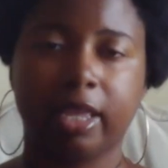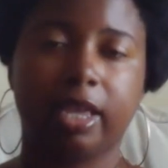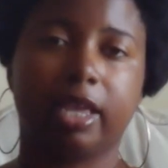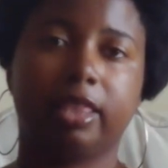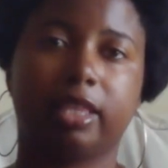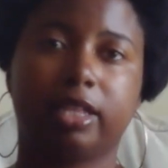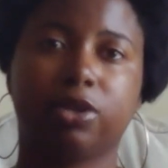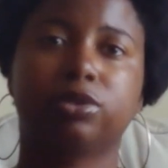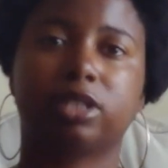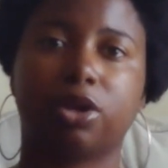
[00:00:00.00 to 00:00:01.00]
and then he'll
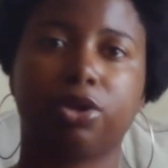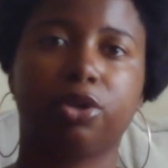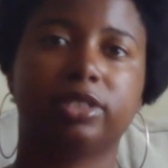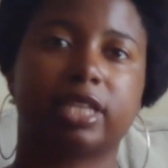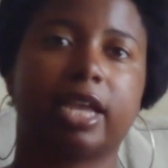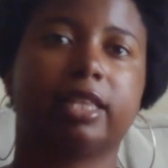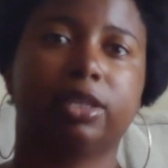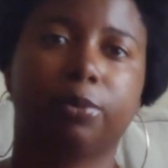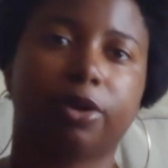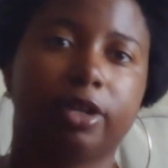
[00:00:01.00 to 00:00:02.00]
tell you exactly where